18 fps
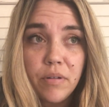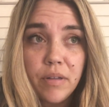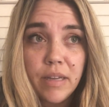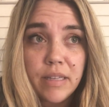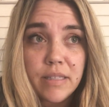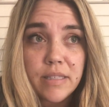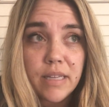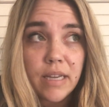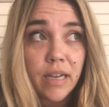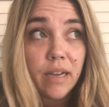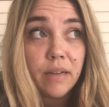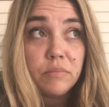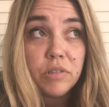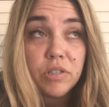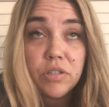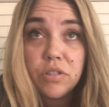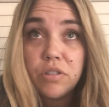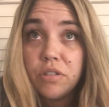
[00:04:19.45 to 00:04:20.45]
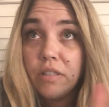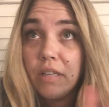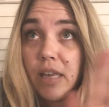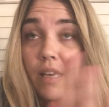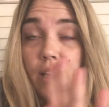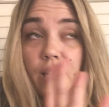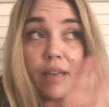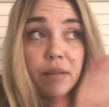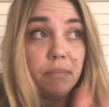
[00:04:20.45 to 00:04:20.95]
and it's like I'm just
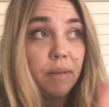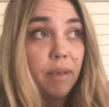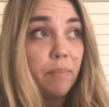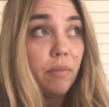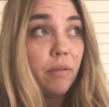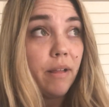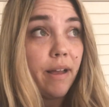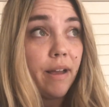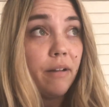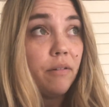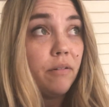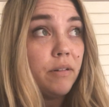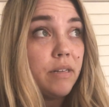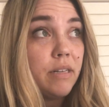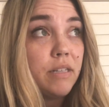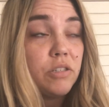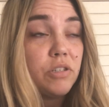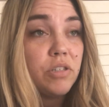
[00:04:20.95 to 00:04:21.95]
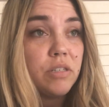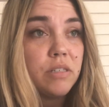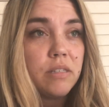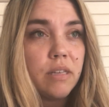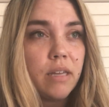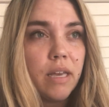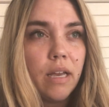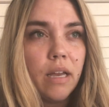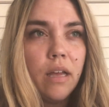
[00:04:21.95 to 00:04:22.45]
seeking people out, and it's just
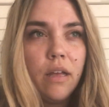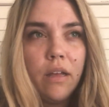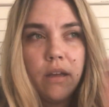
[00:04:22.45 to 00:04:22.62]
like,